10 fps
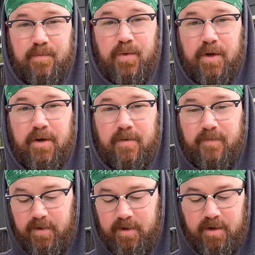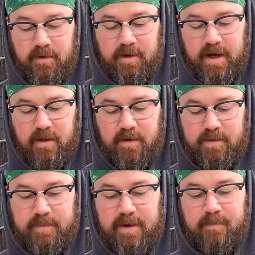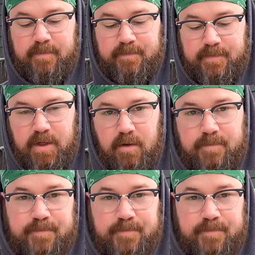Pretty good for 100 calories, man. So